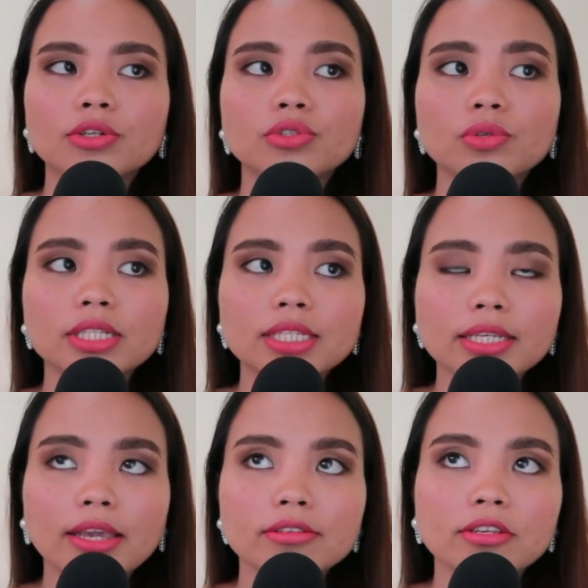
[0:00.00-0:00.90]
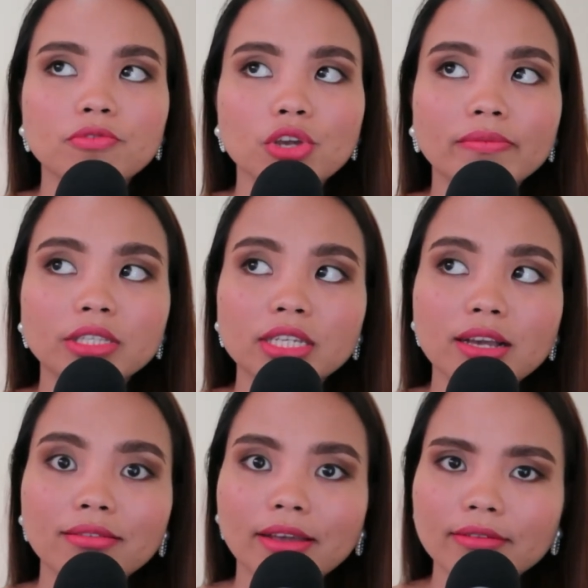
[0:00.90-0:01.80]
So in this case, if you have a
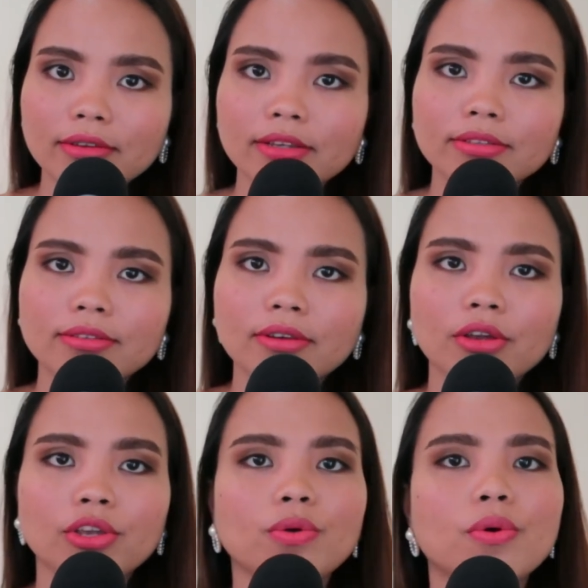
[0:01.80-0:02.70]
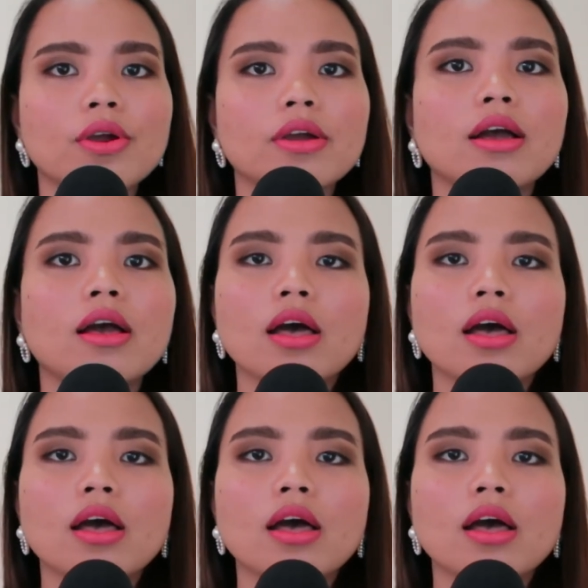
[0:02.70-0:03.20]
TL like this, your